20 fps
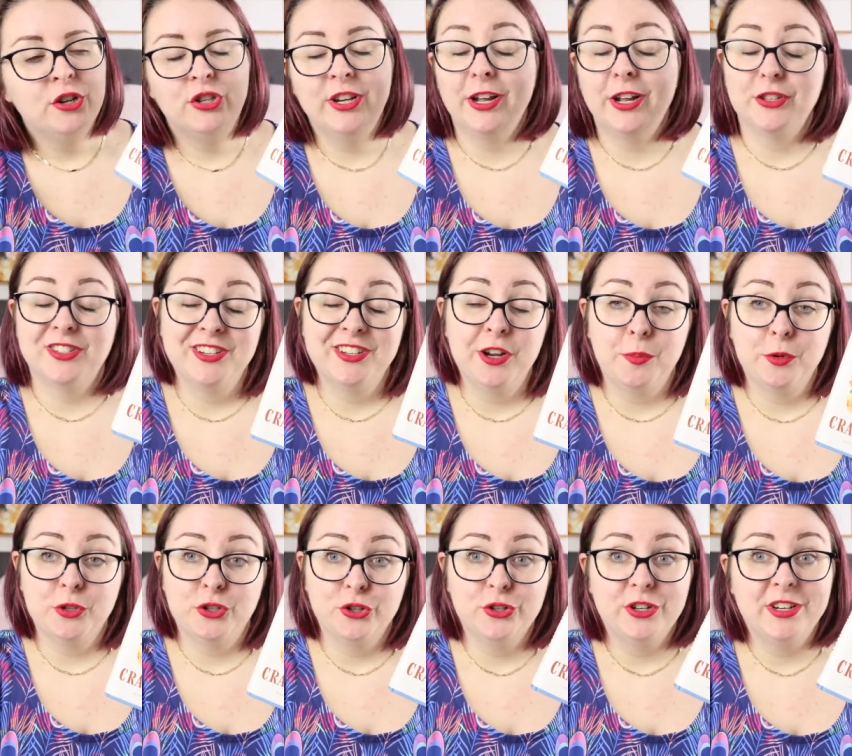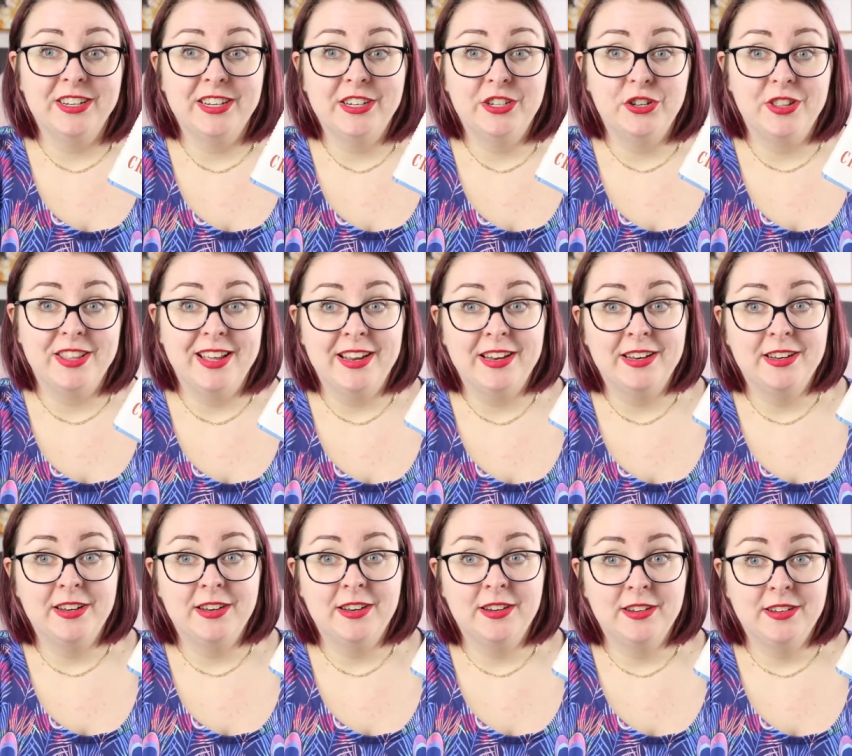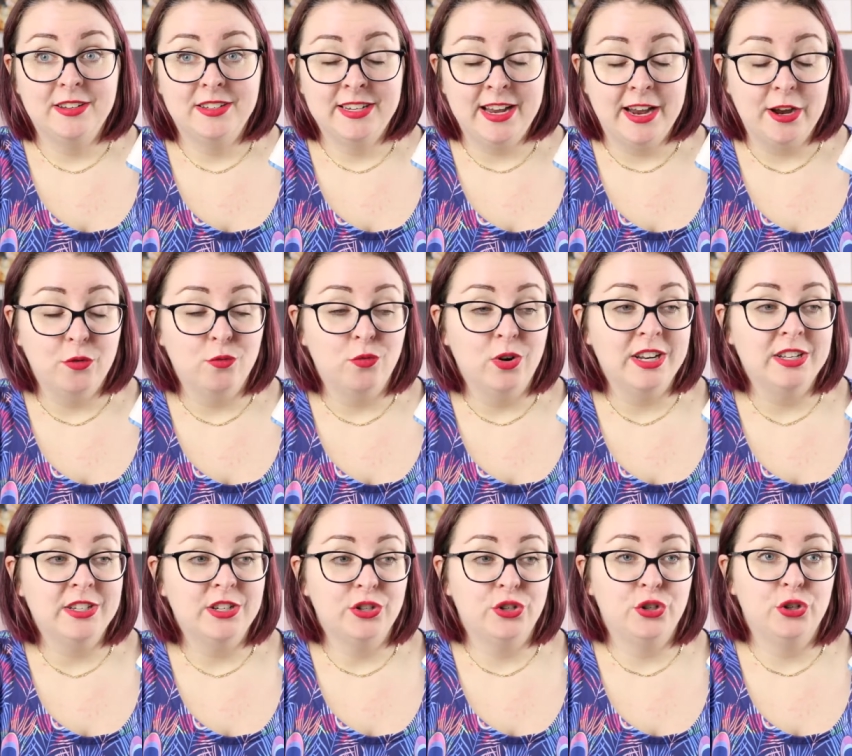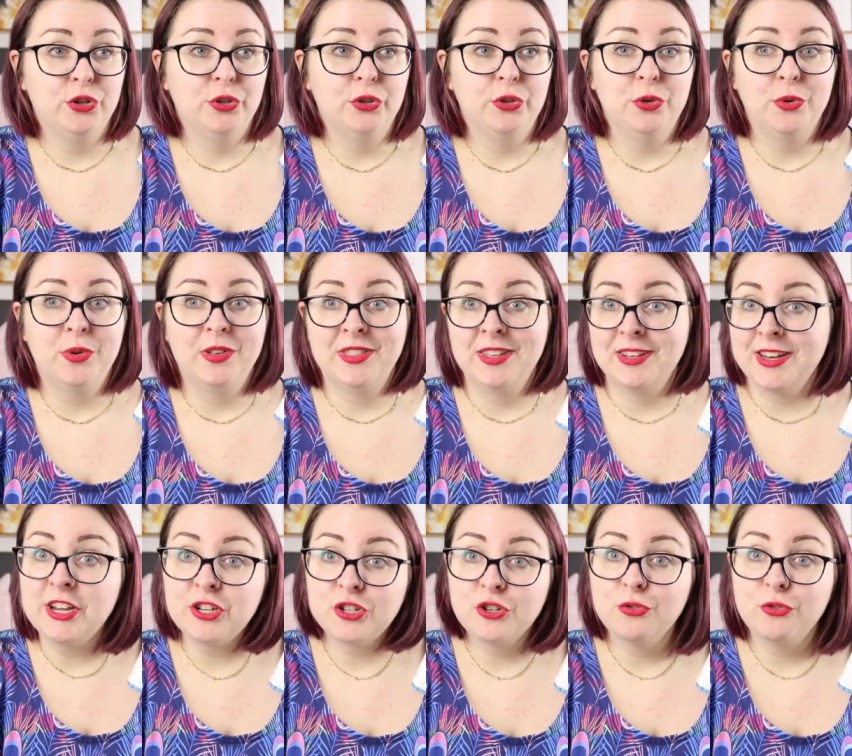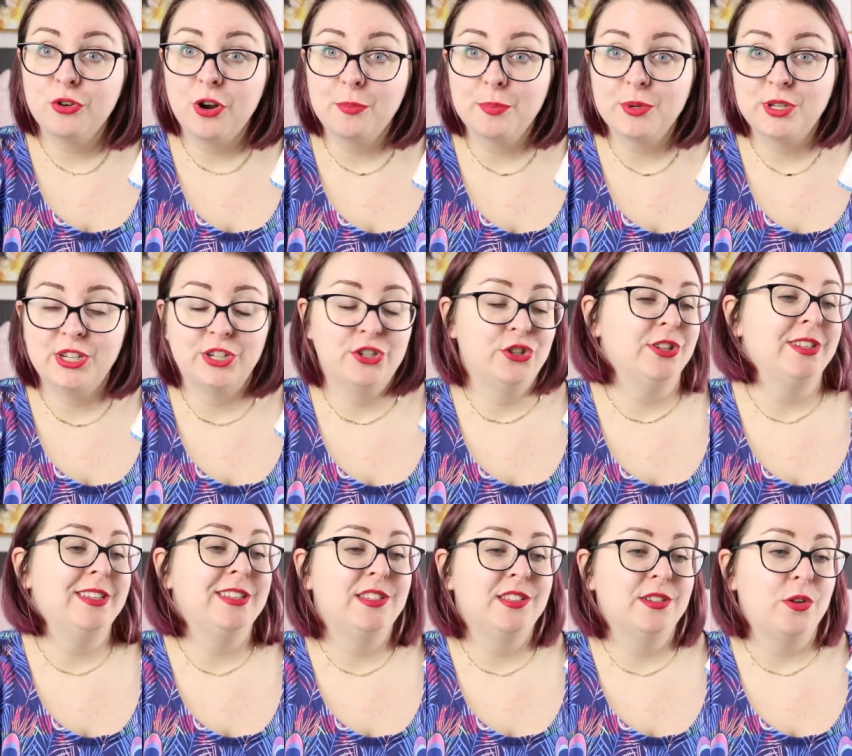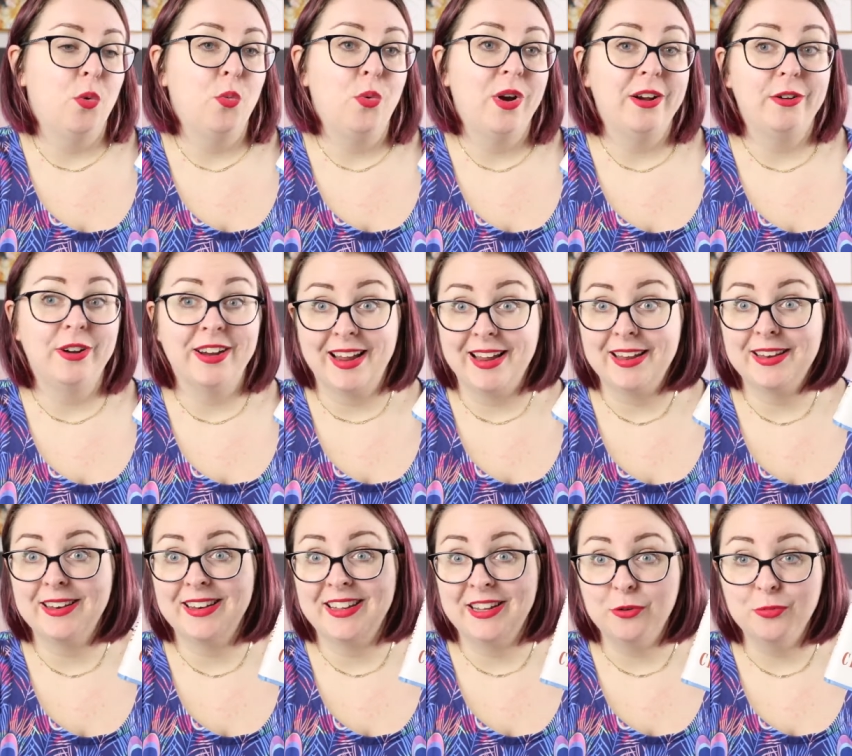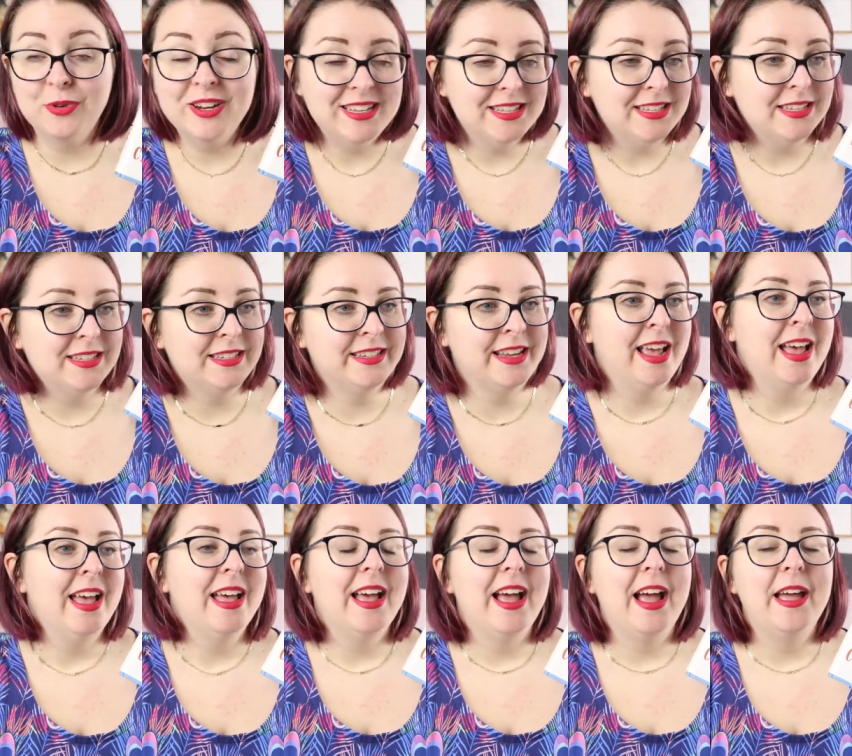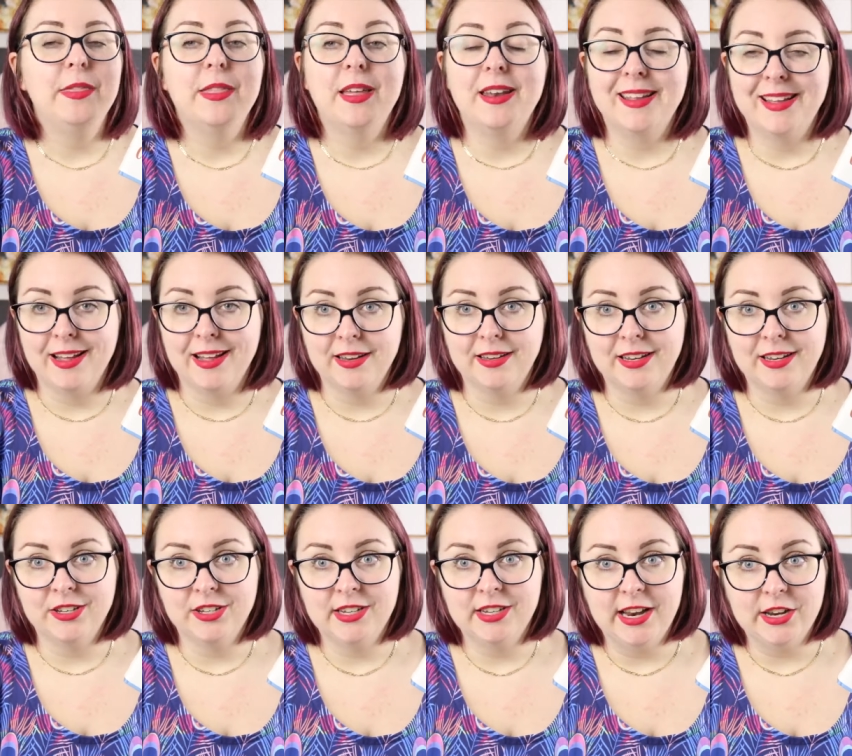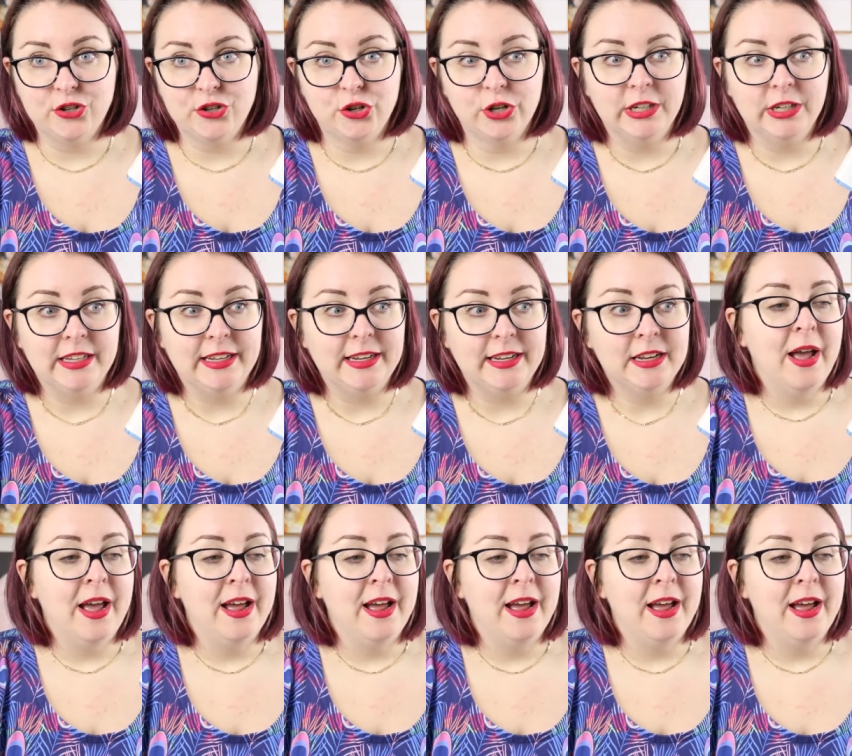She gets the opportunity to then take Runt to the national competitions where again he wins and then again internationally.